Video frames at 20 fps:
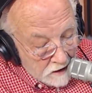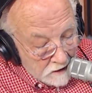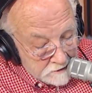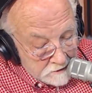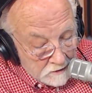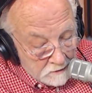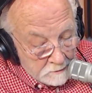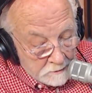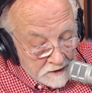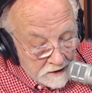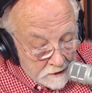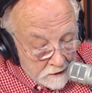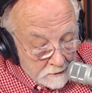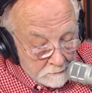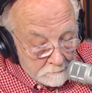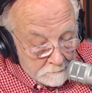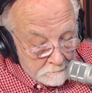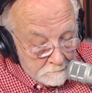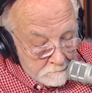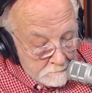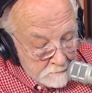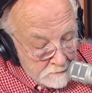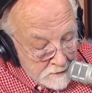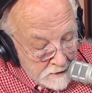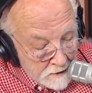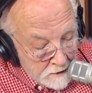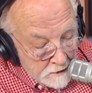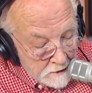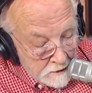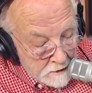Dr. Bingham
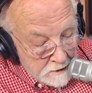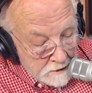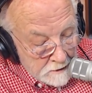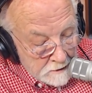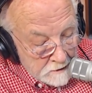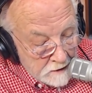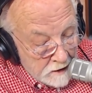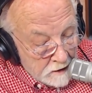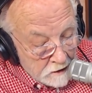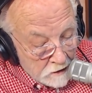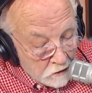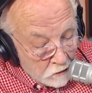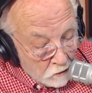did a